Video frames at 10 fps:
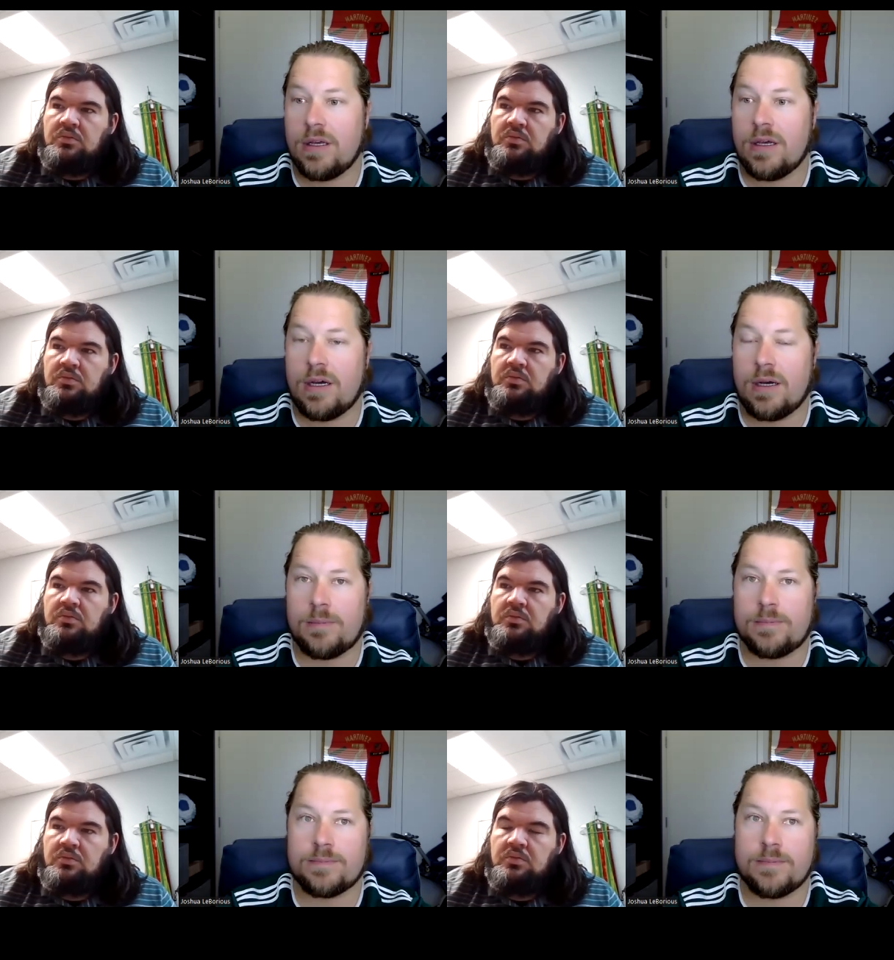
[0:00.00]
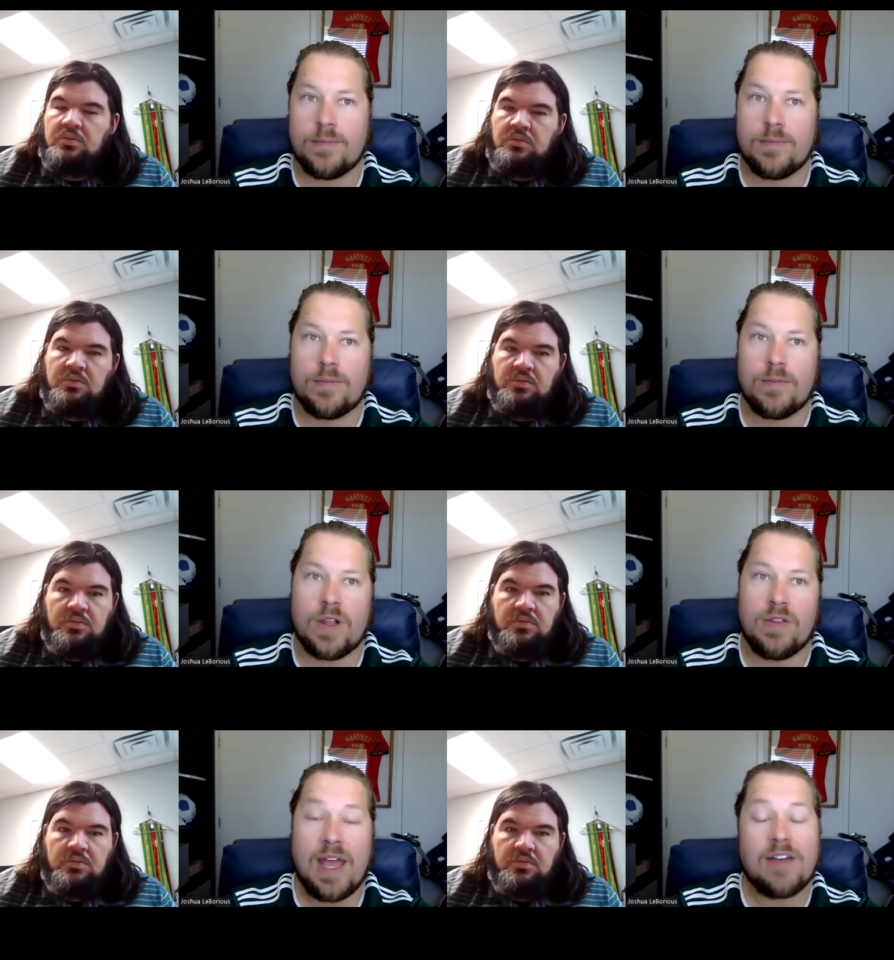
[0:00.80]
Speaker 1: Um,
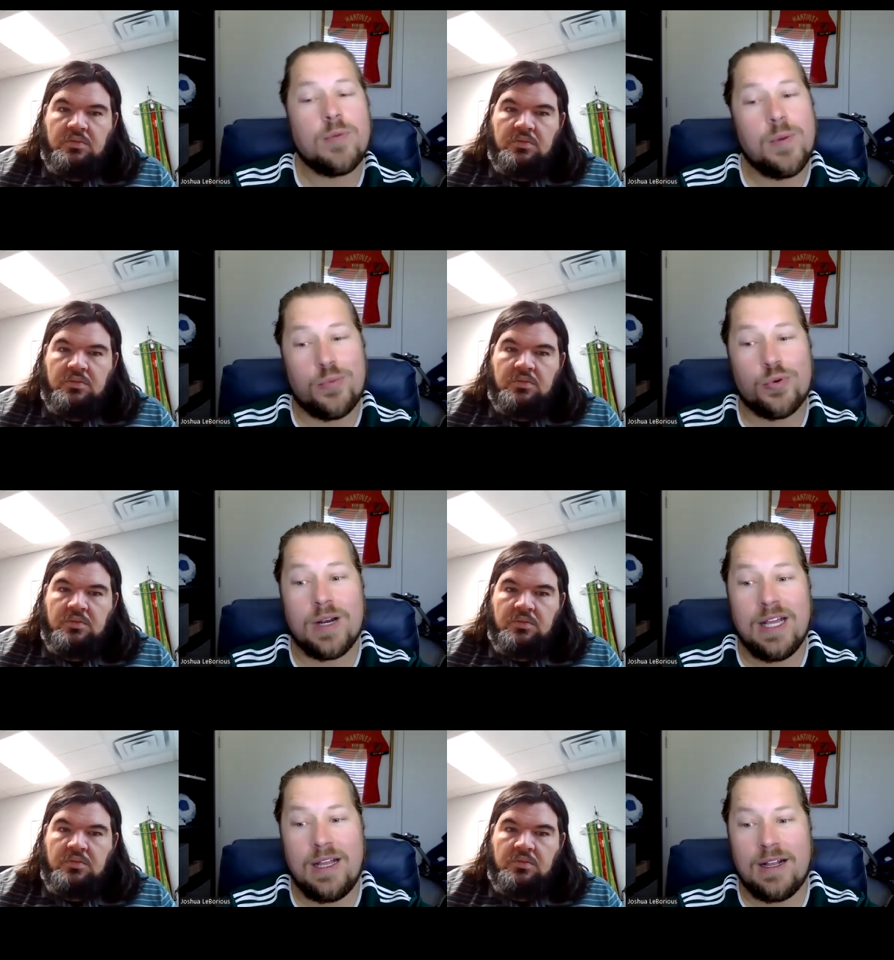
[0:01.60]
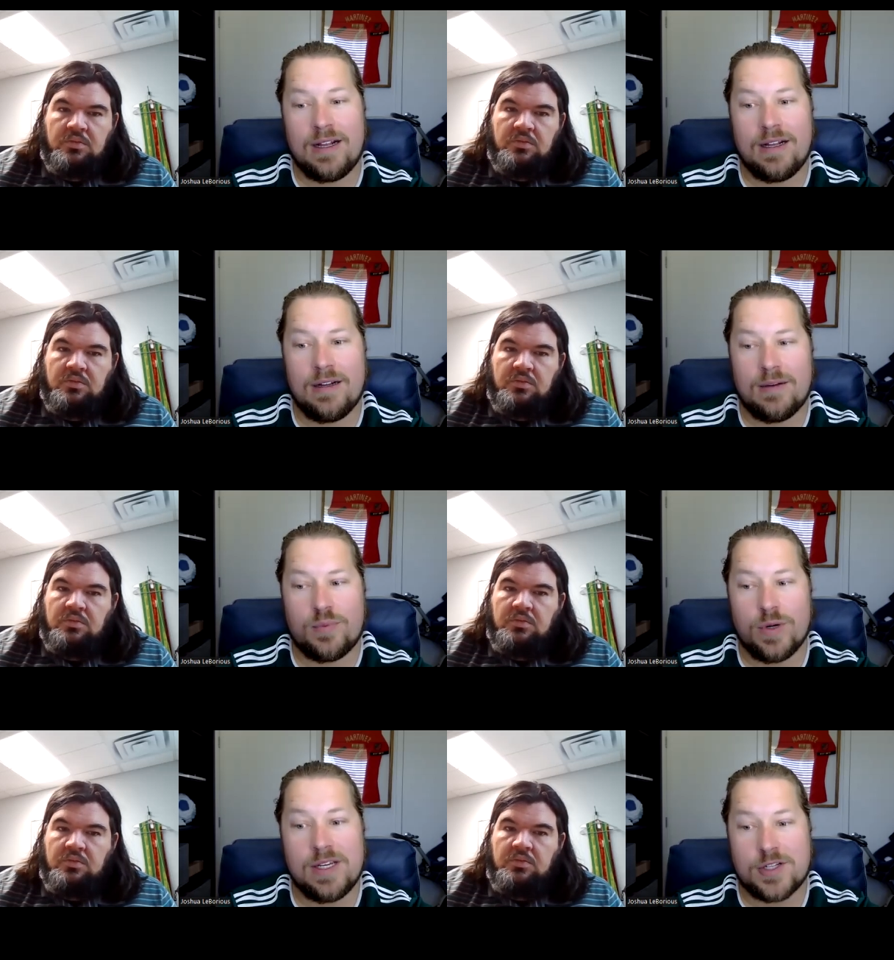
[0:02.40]
they have to be pretty, uh,
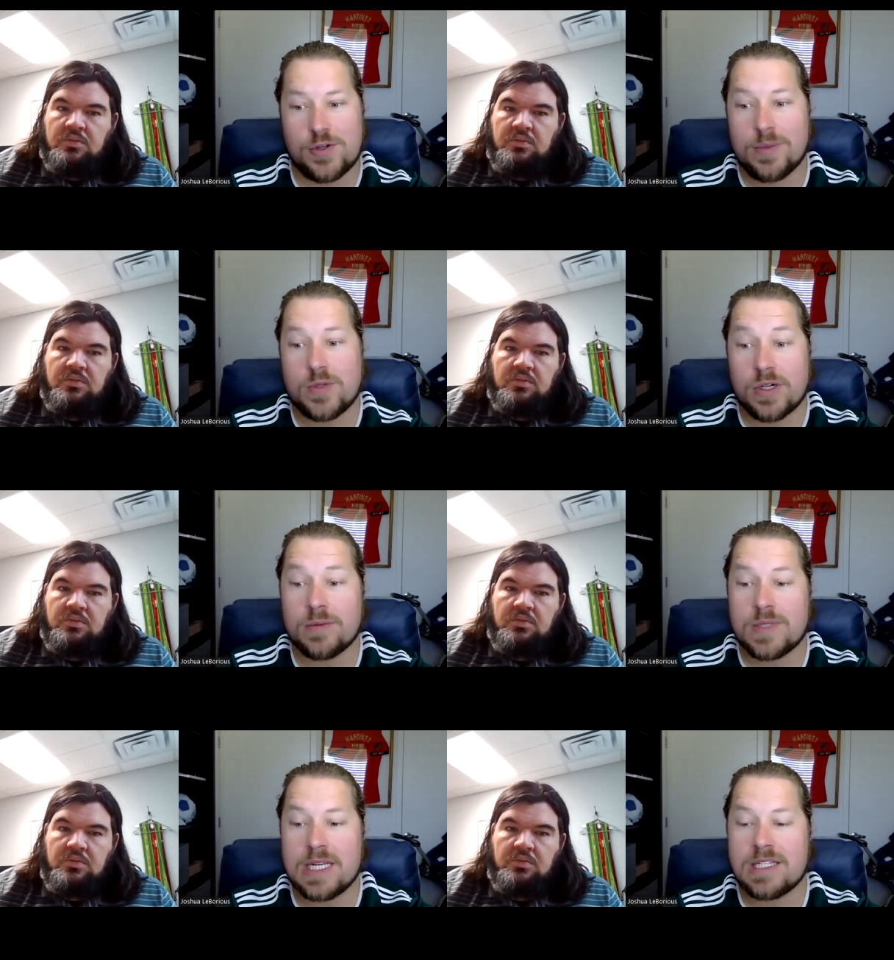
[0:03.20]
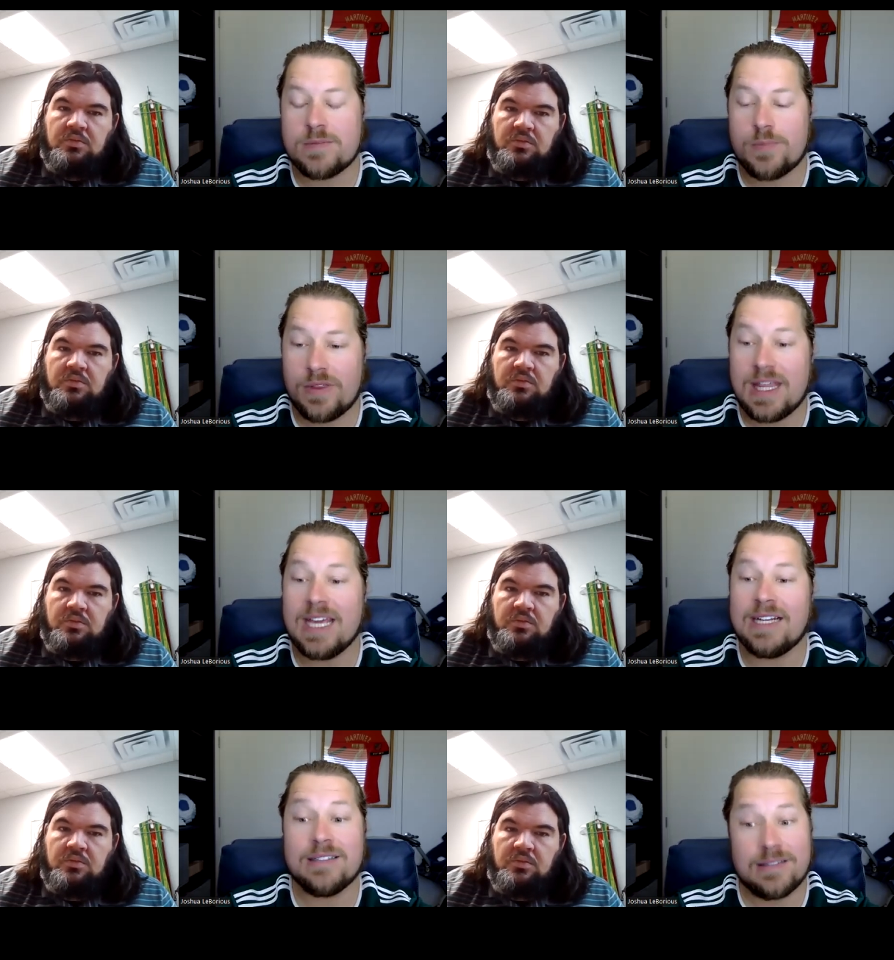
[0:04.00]
pretty extreme circumstances, but
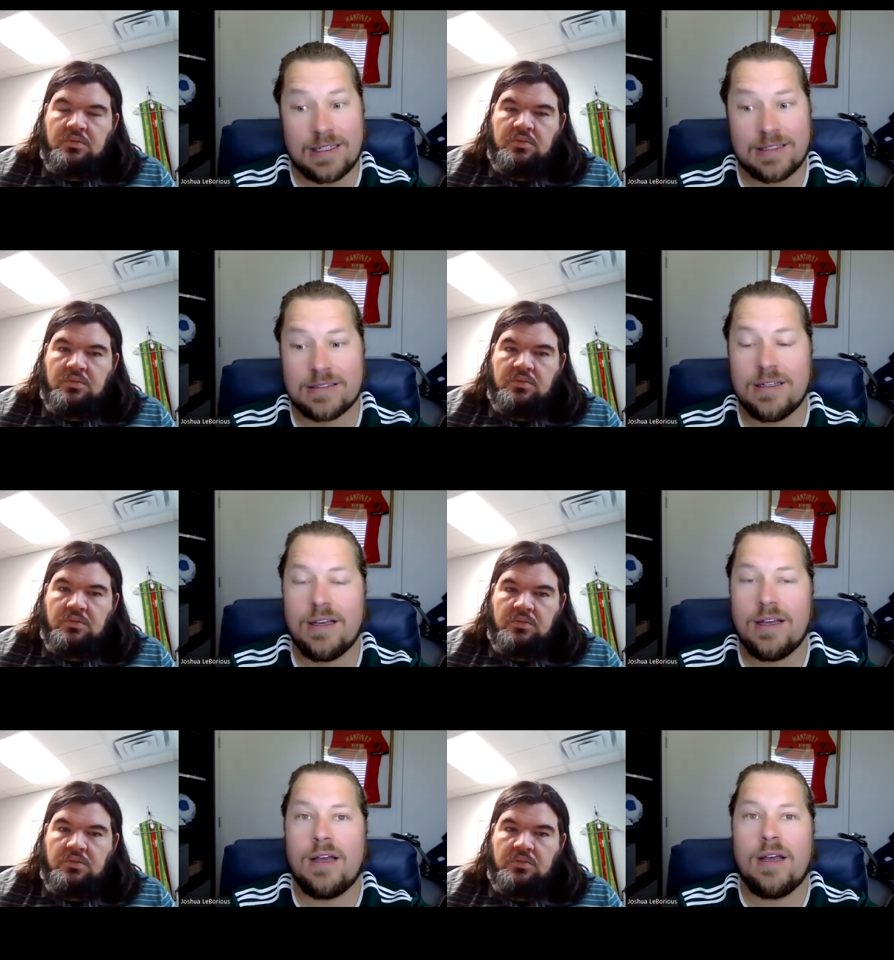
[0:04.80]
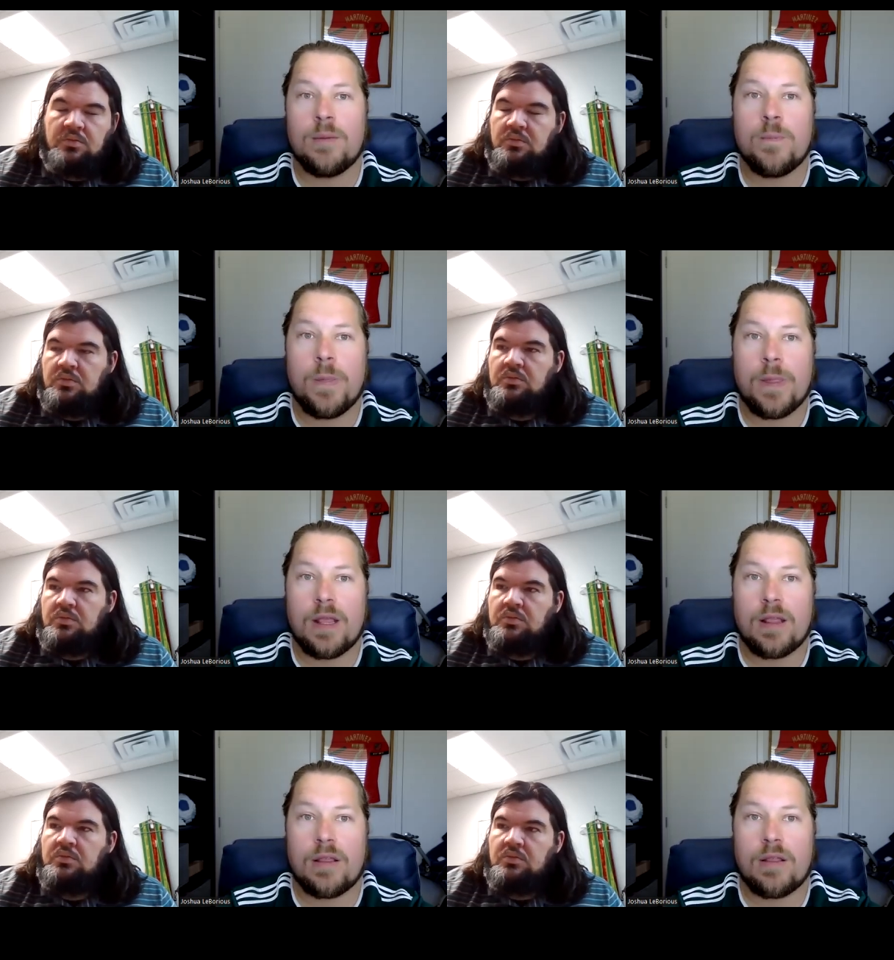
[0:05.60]
they exist.
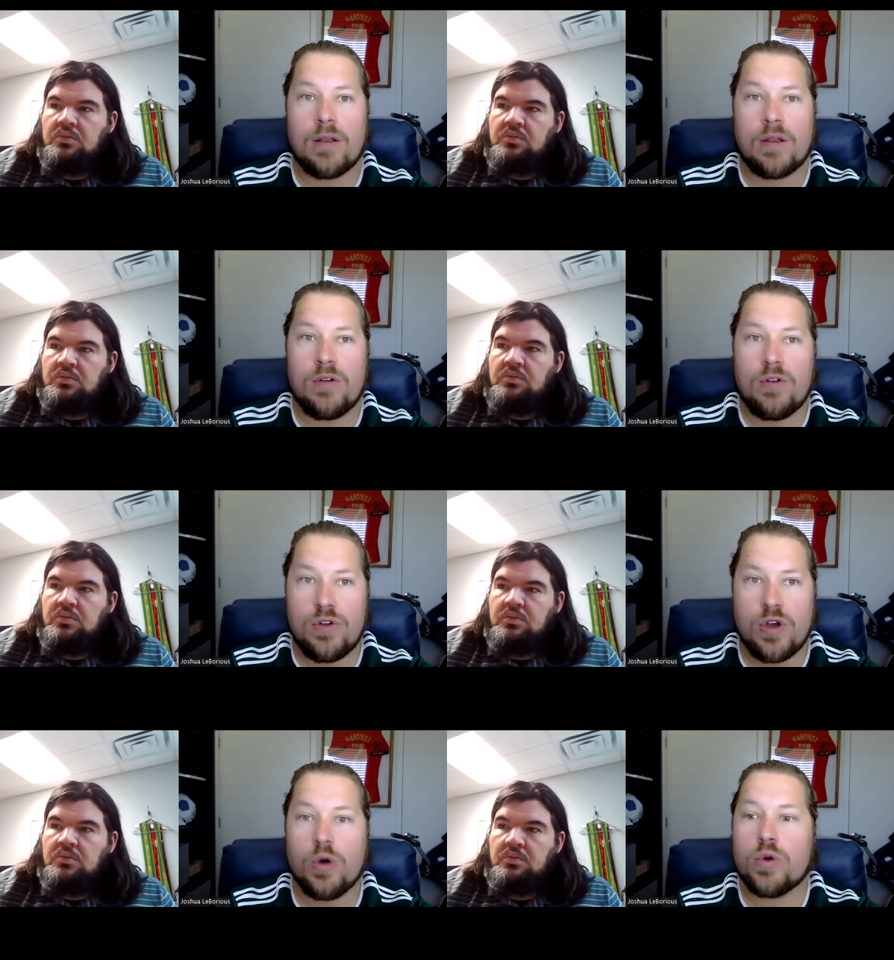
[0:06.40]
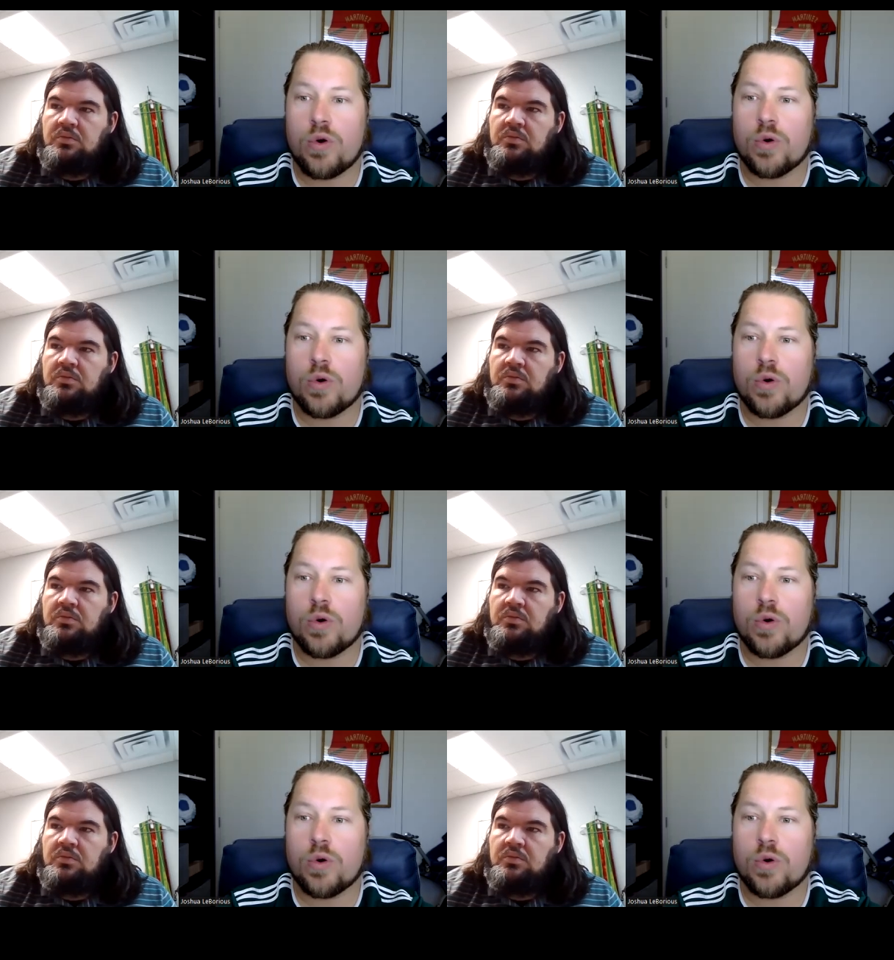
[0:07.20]
No